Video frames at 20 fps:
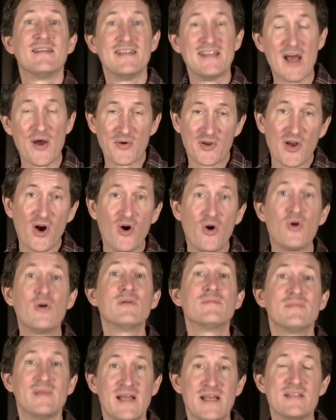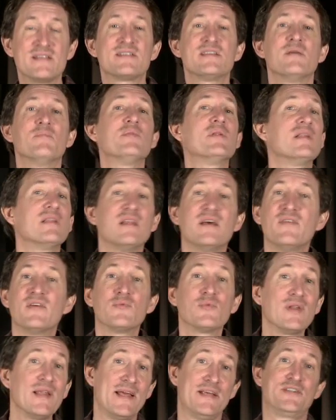Now go and simply live
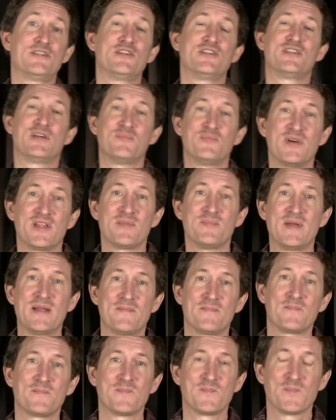in relationship with me.